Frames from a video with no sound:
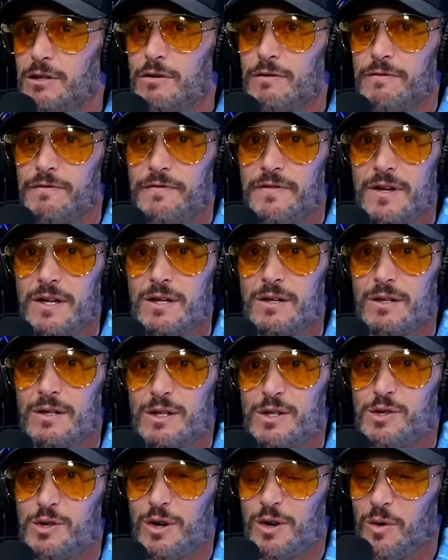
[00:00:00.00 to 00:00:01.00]
you feel a
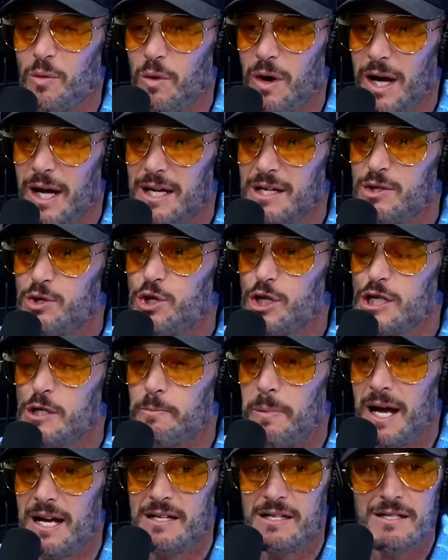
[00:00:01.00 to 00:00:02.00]
certain way just
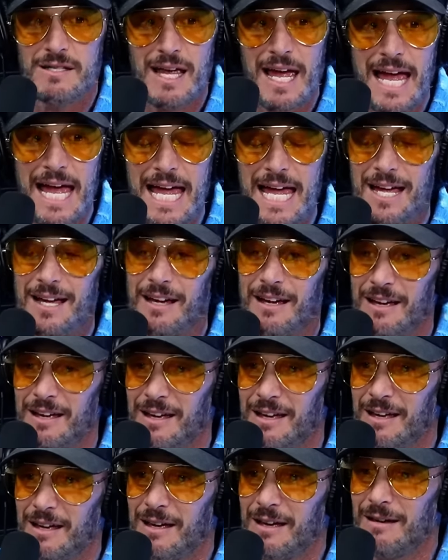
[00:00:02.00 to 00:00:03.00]
by saying,
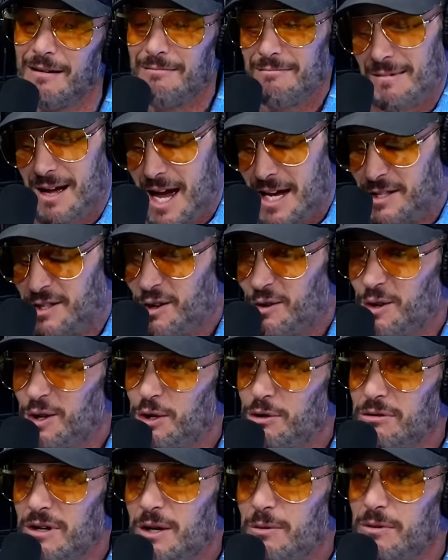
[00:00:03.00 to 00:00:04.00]
I don't
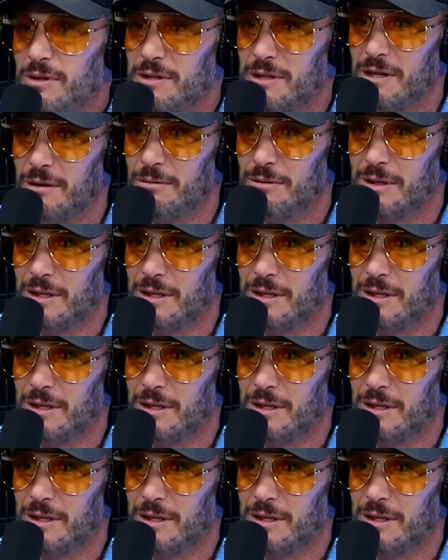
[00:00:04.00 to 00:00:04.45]
agree with you.